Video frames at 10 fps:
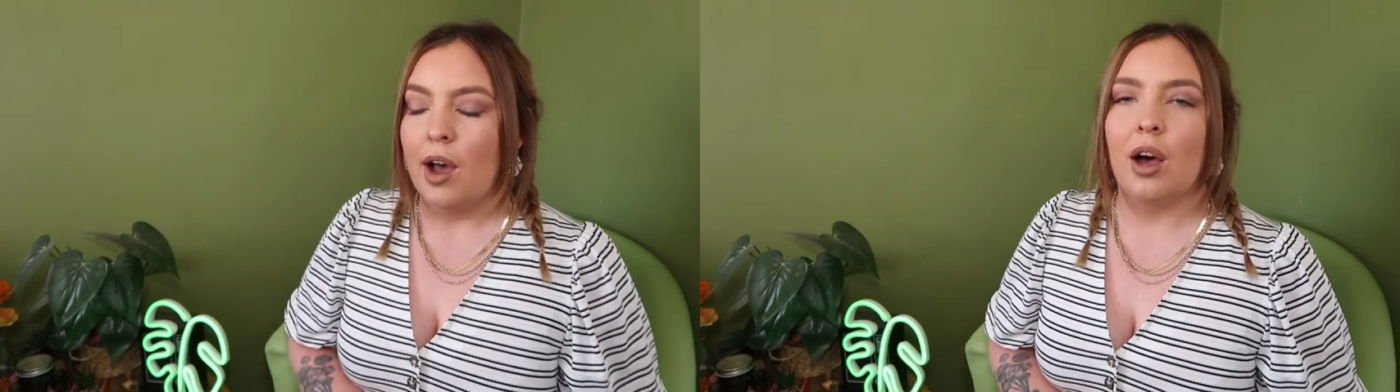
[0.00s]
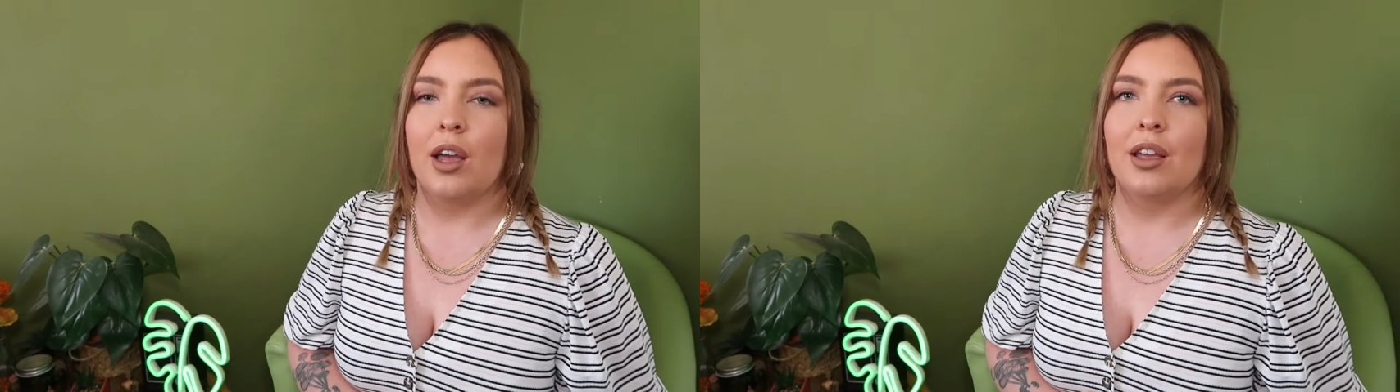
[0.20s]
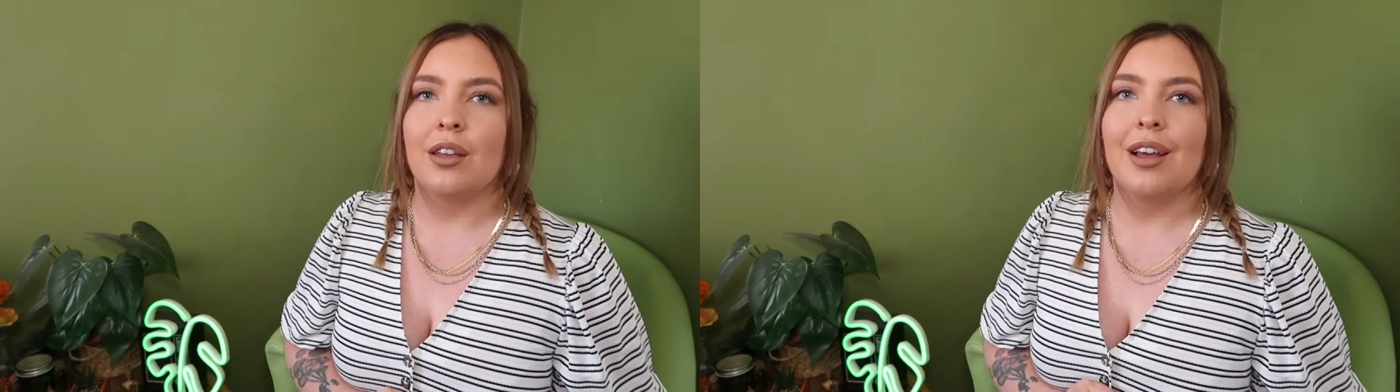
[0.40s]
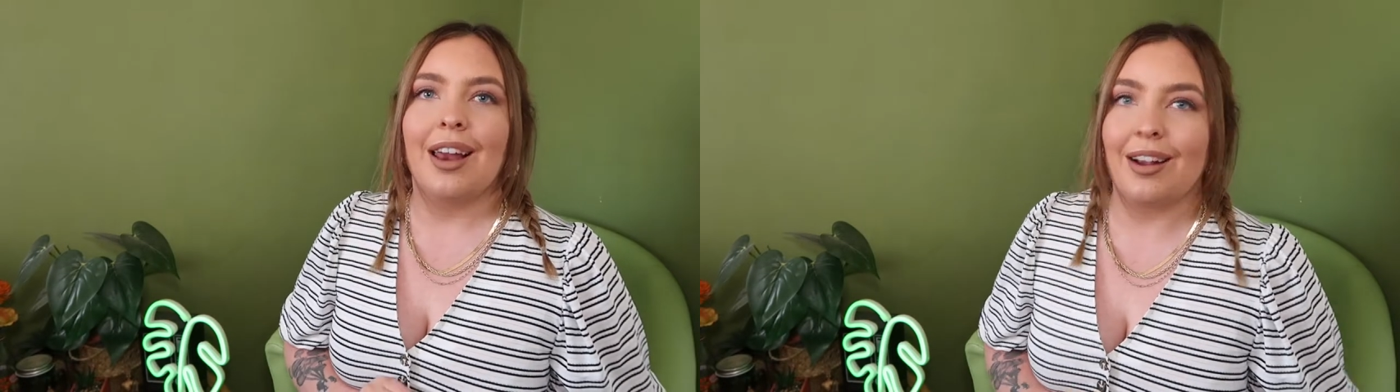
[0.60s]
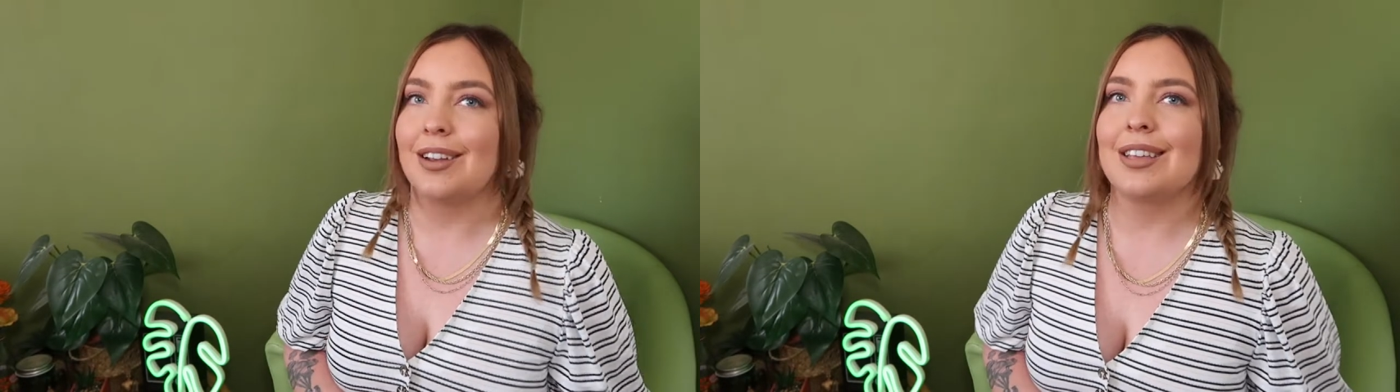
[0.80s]
I,
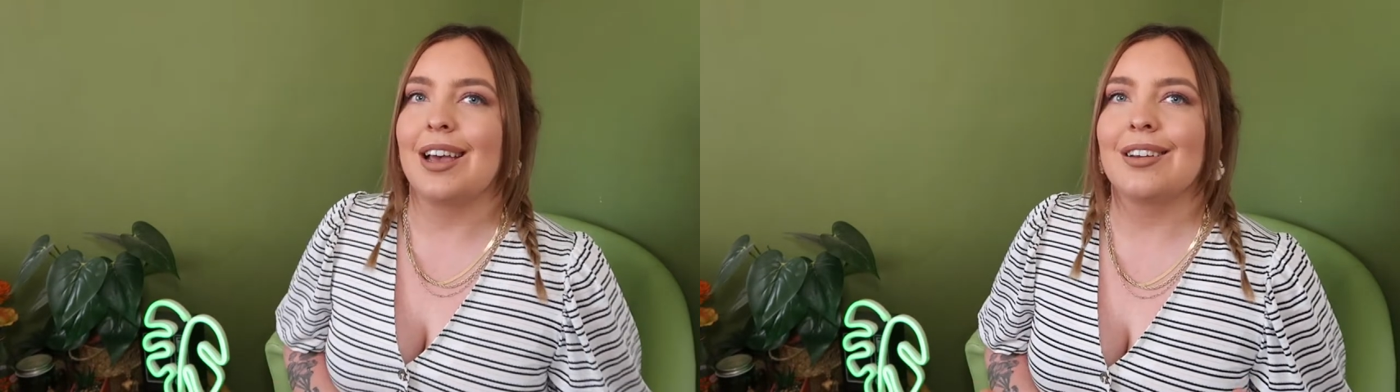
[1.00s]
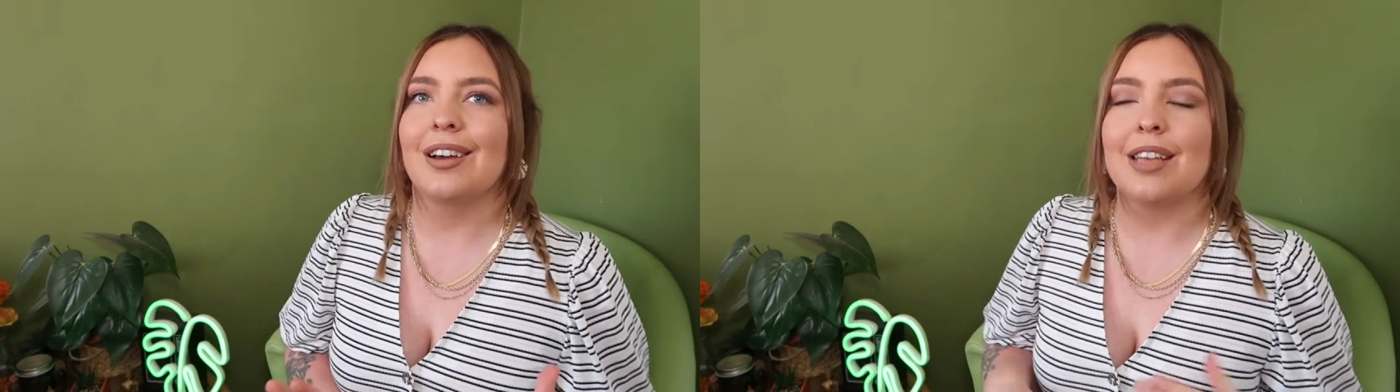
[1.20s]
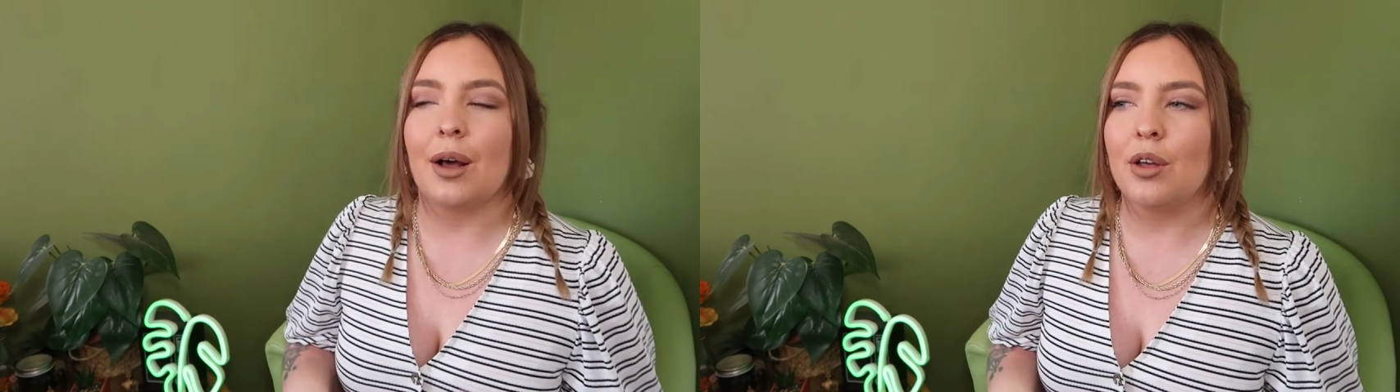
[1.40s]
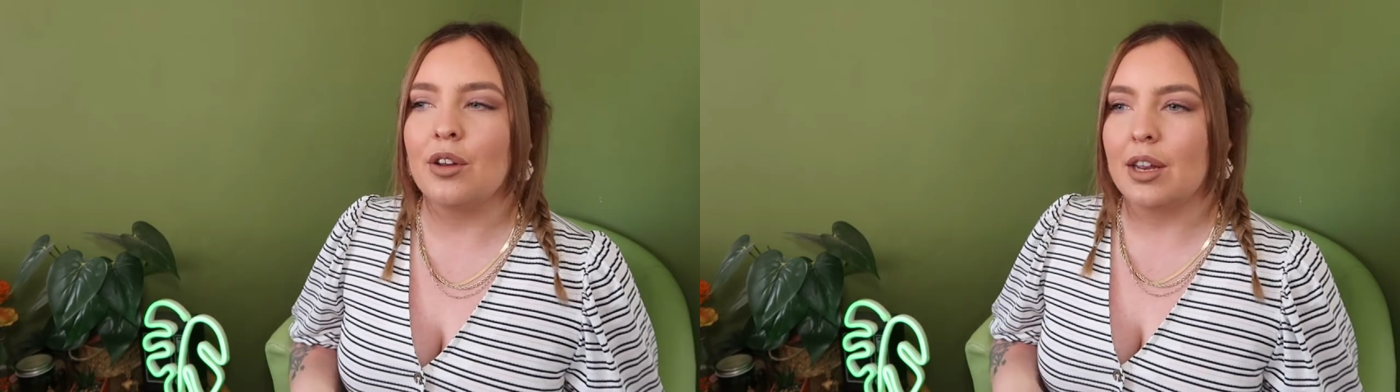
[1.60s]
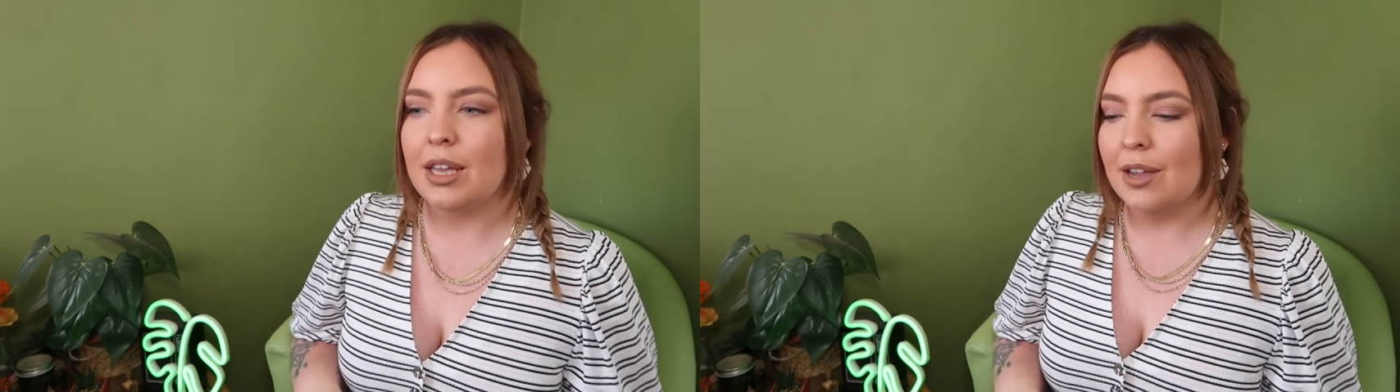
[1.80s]
like I said, I
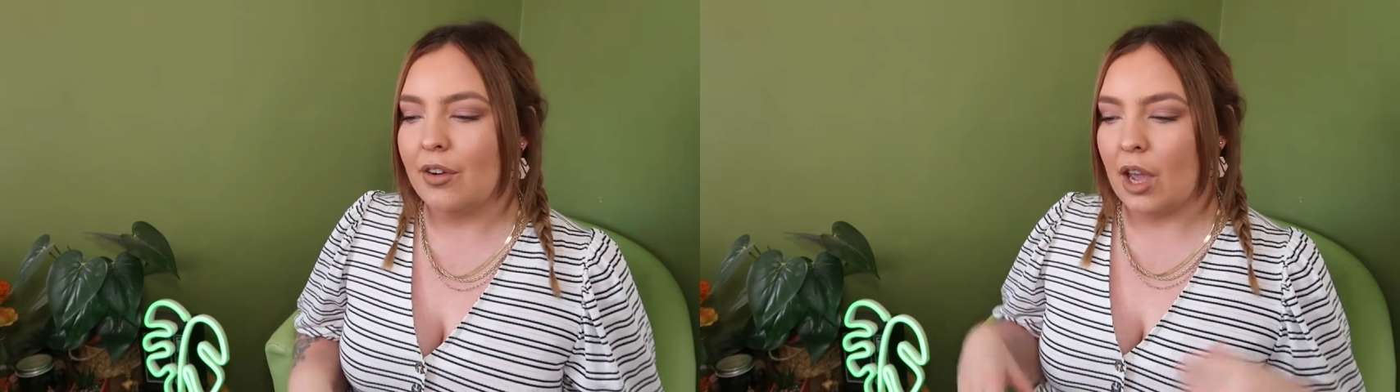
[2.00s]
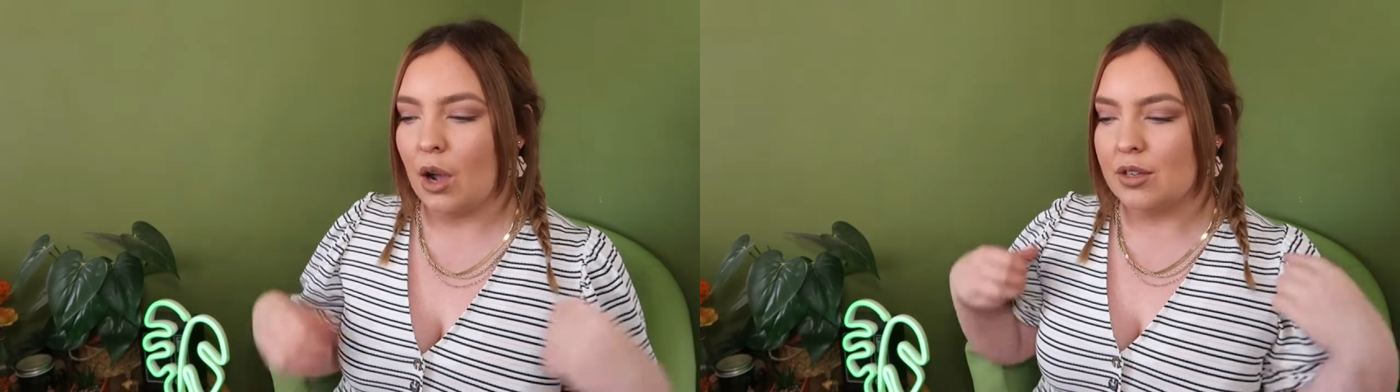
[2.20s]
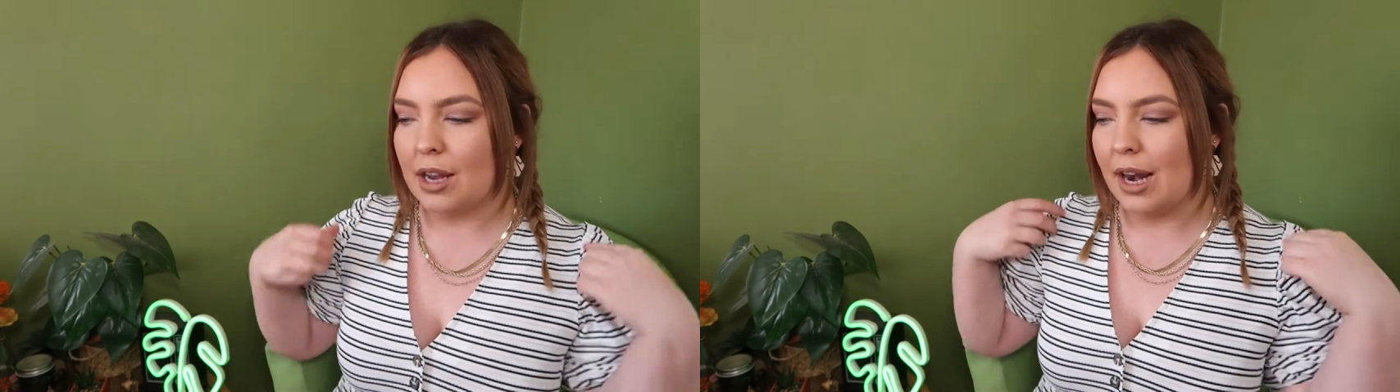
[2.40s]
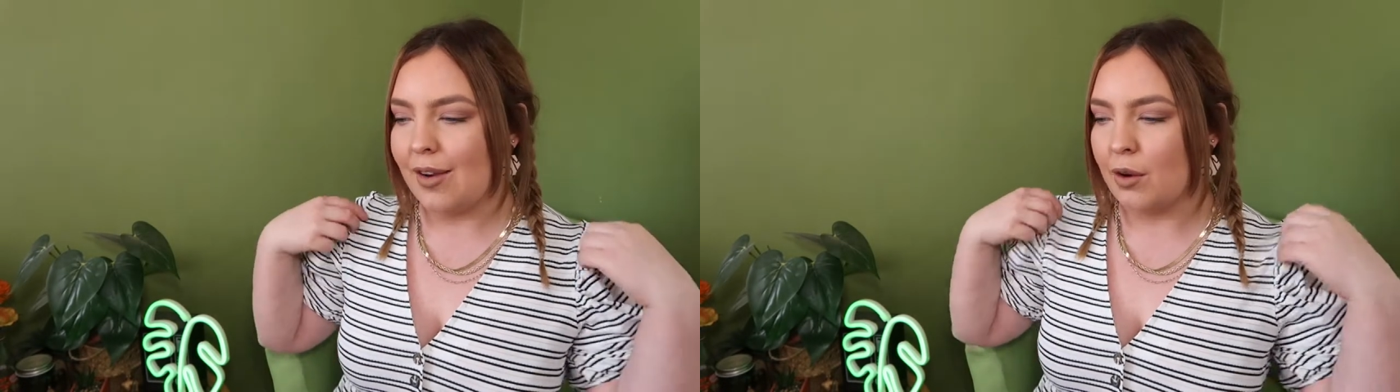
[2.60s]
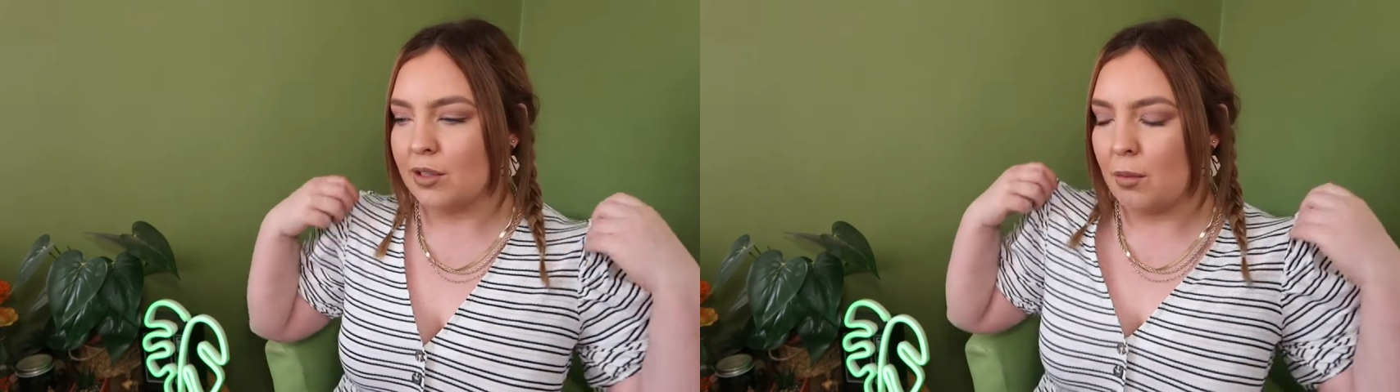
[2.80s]
downloaded it a year ago to
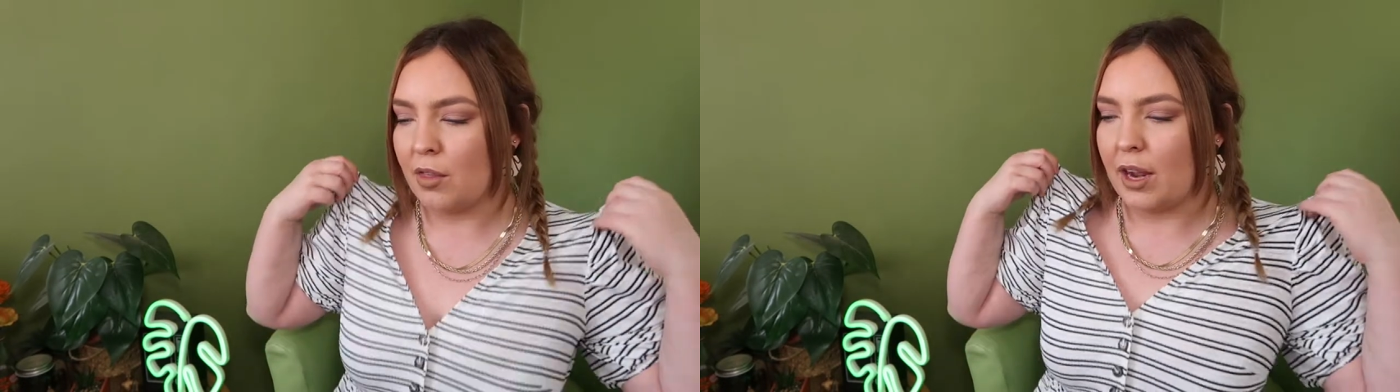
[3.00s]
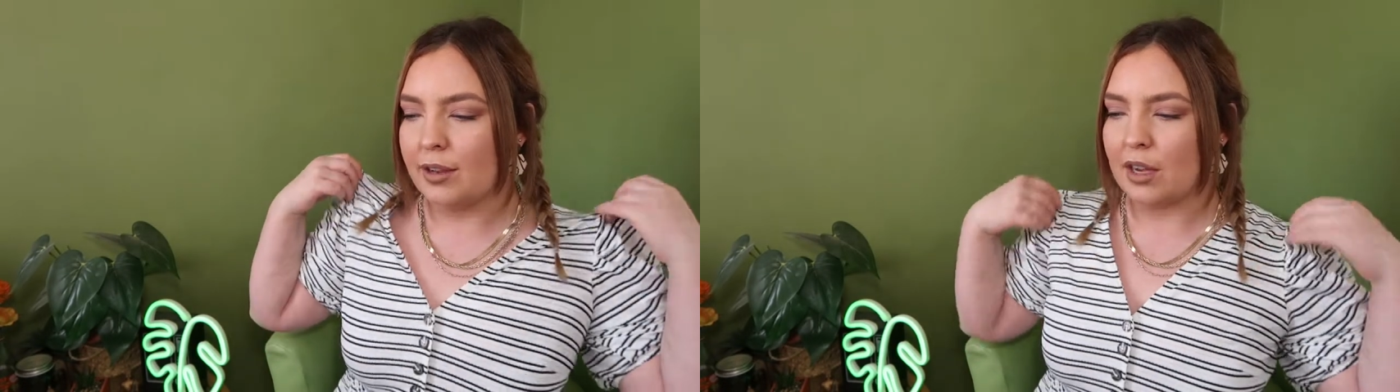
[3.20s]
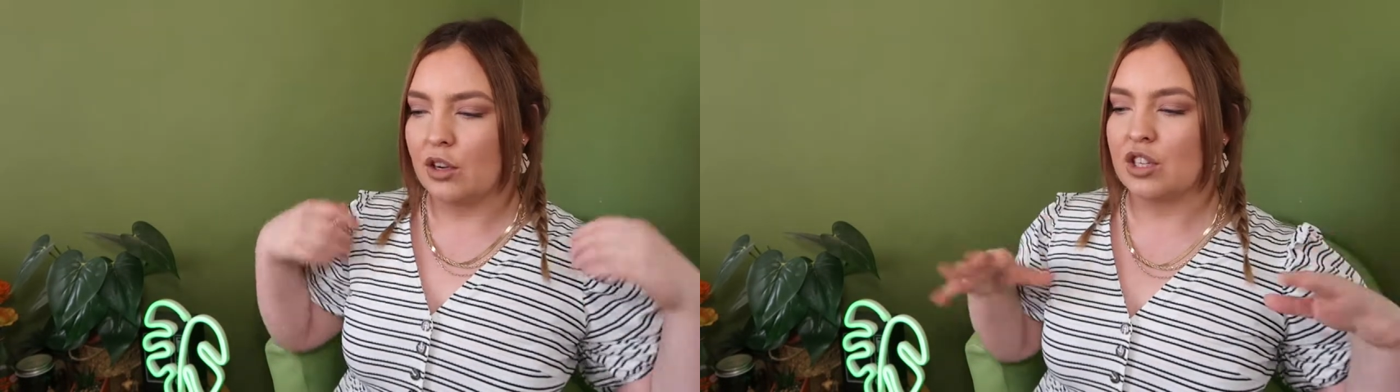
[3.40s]
clear out some things that